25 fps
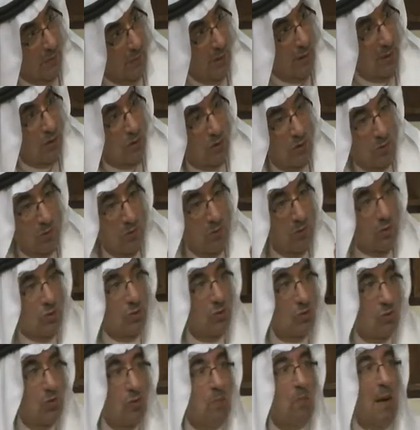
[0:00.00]

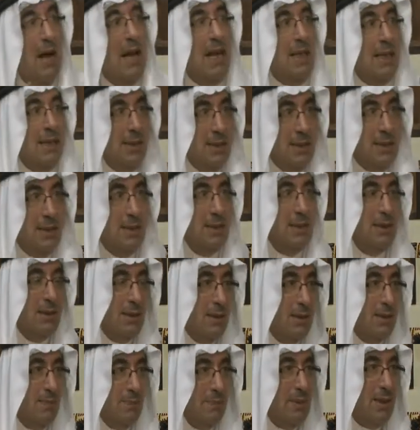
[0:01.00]
to balance
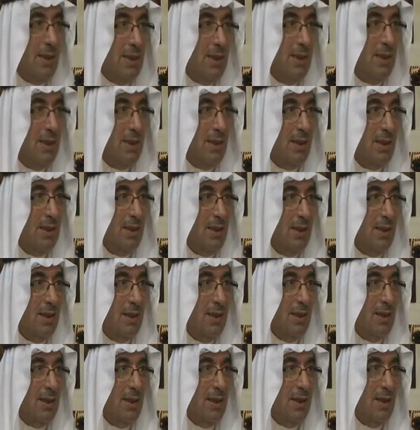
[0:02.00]
me.
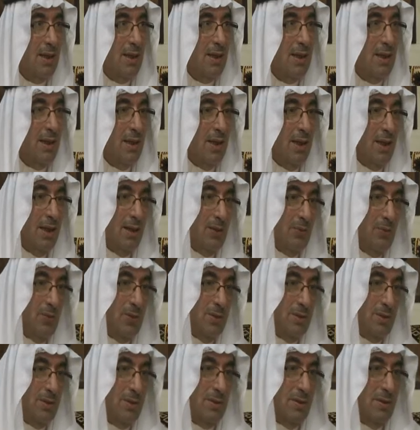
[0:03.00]
I
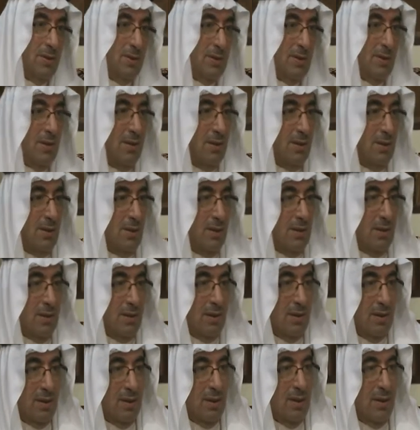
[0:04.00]
was
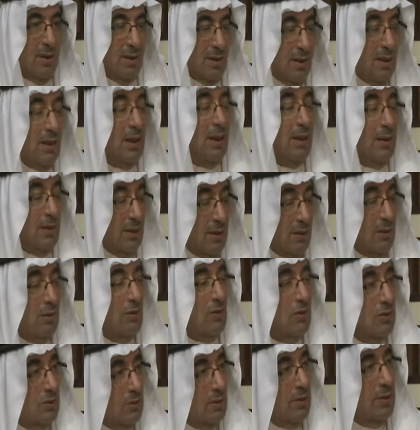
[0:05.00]
really I got
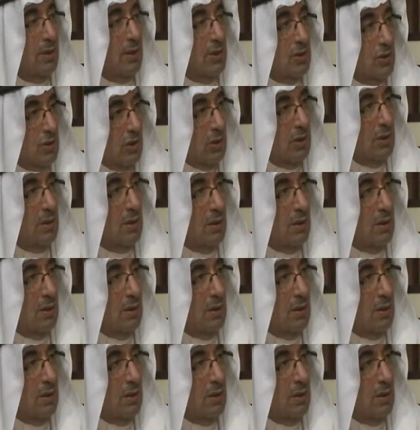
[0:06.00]
lost in that jungle.